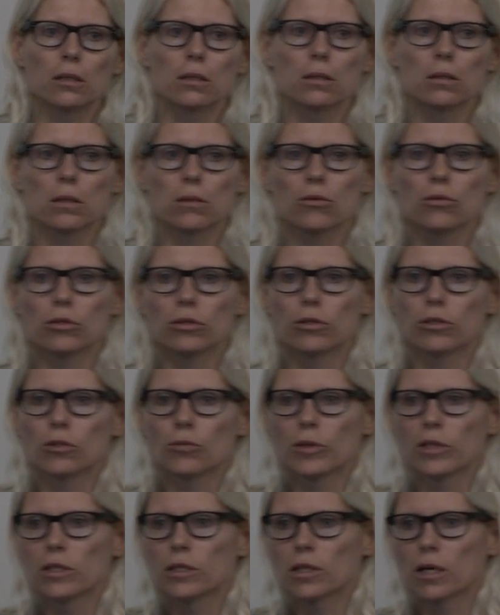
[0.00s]
The
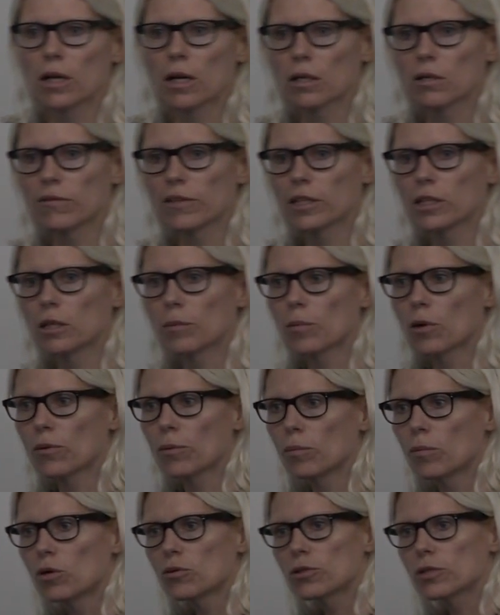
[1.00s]
neurotransmitters are elevated,
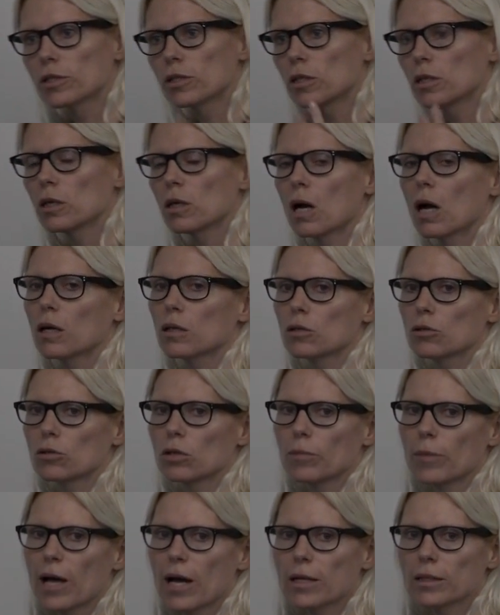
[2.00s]
mostly
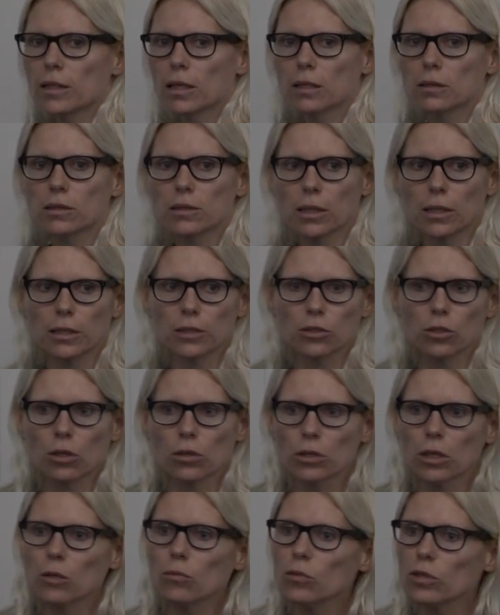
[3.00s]
glutamate and
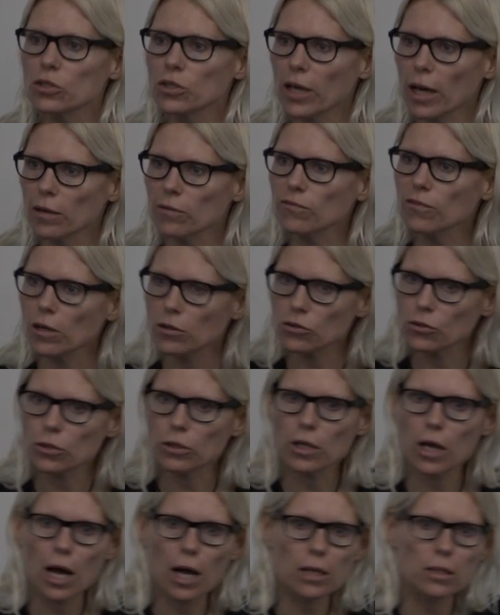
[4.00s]
serotonin, which can
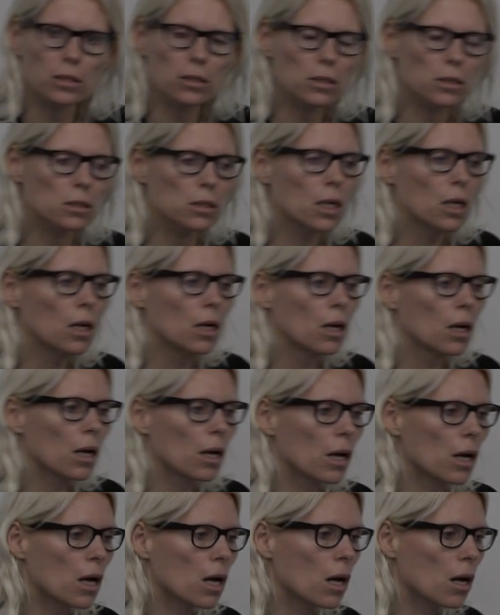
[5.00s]
function as
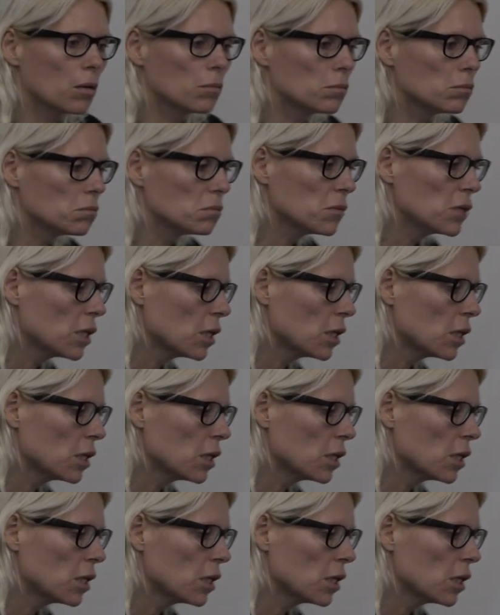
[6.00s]
an